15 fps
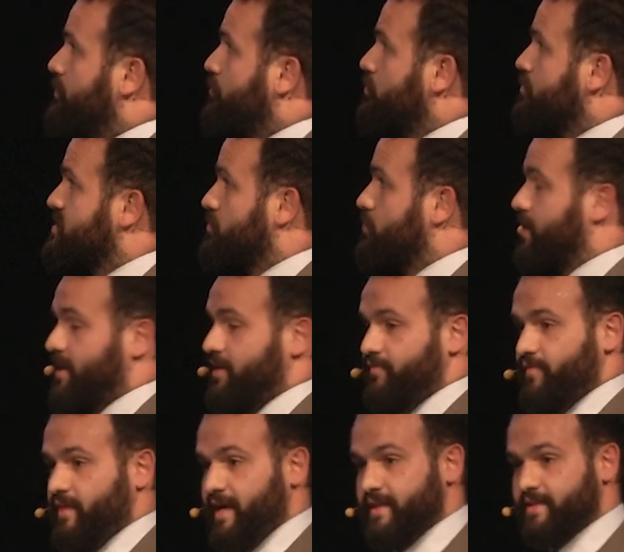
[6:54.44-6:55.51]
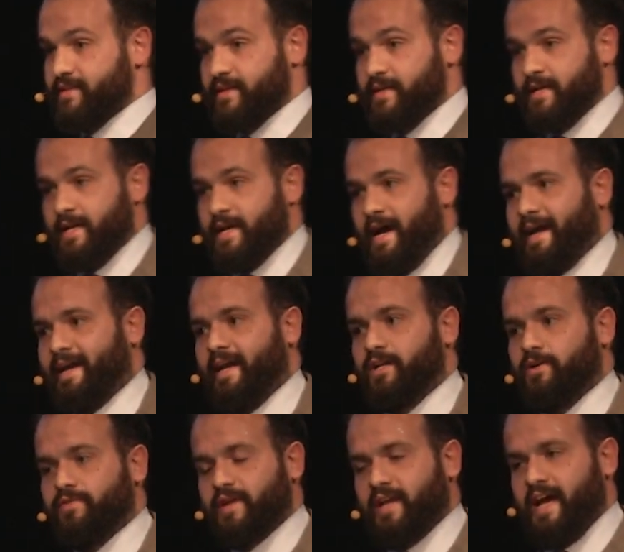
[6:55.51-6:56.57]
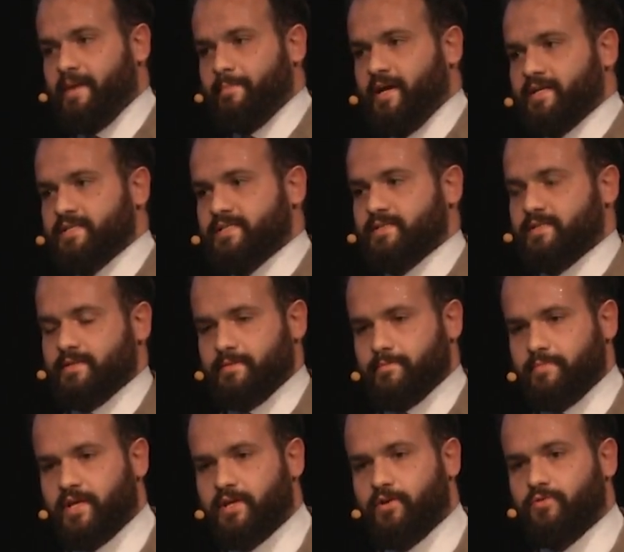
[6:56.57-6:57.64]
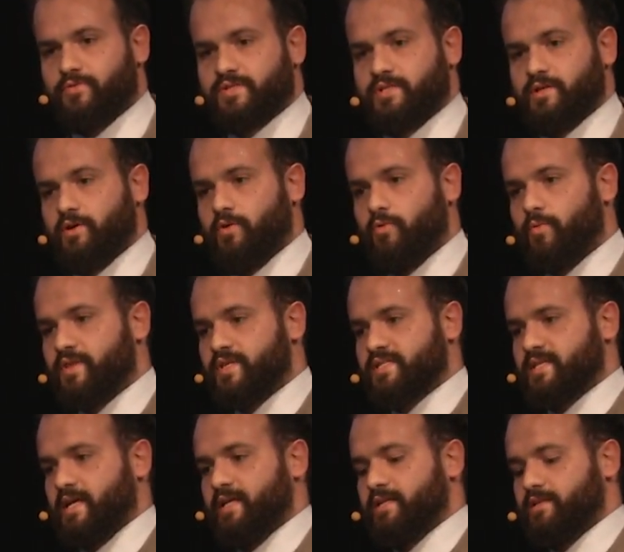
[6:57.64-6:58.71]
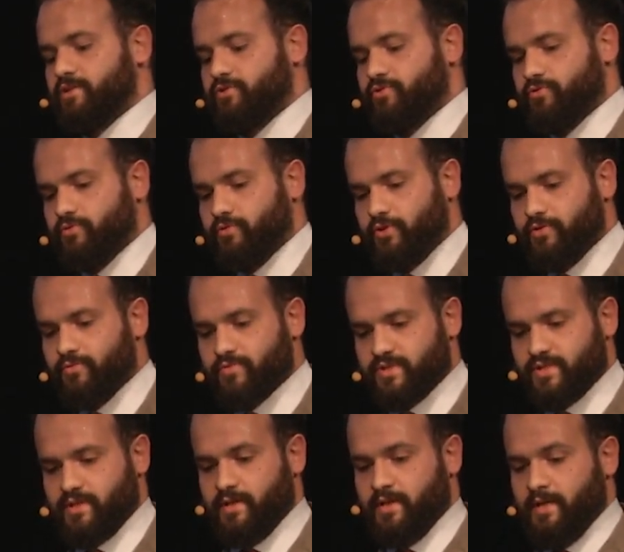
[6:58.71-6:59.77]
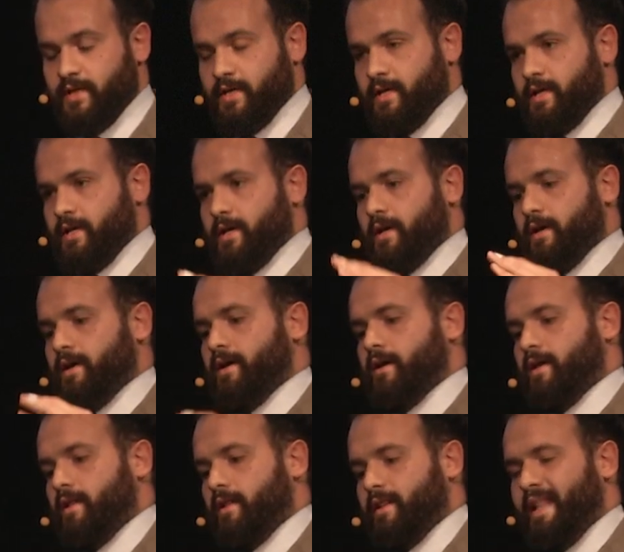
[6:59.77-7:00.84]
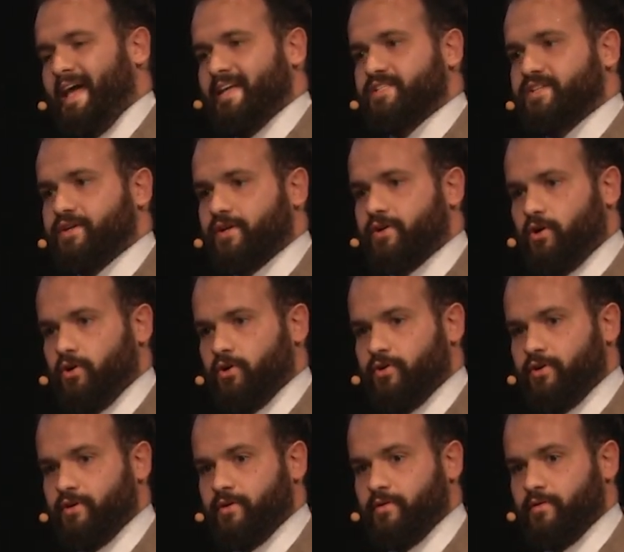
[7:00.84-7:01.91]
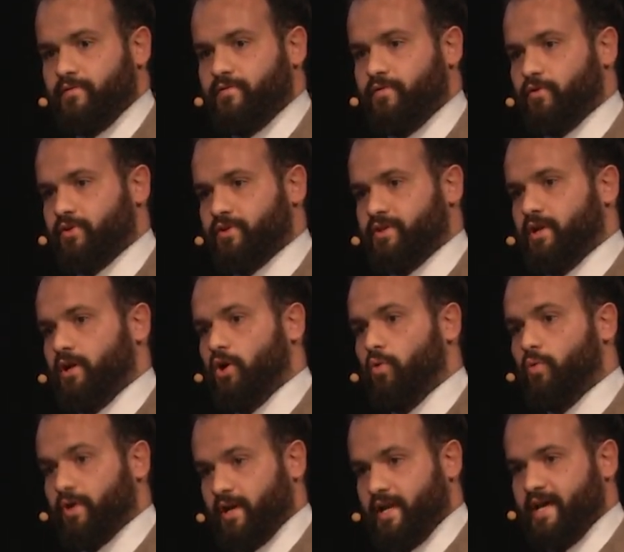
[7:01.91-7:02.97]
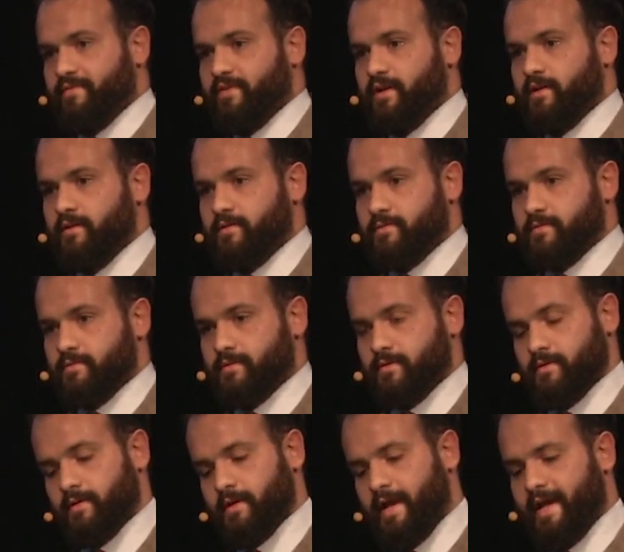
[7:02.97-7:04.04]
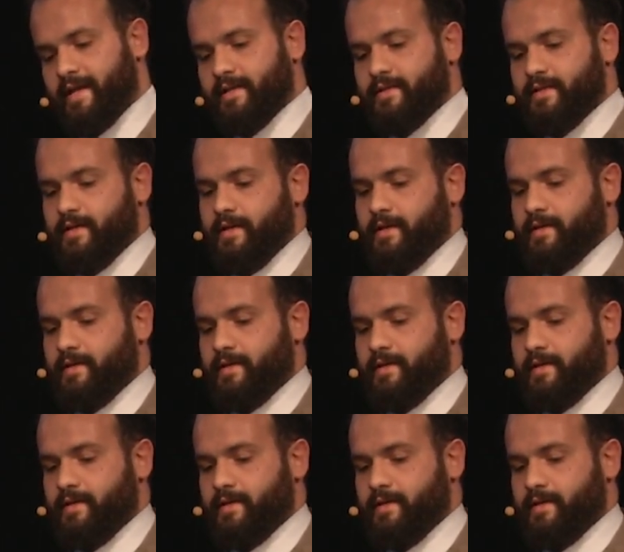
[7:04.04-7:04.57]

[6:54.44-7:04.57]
the rooms, we can find a kind of climax, because we decided to use lighter color for the lower level and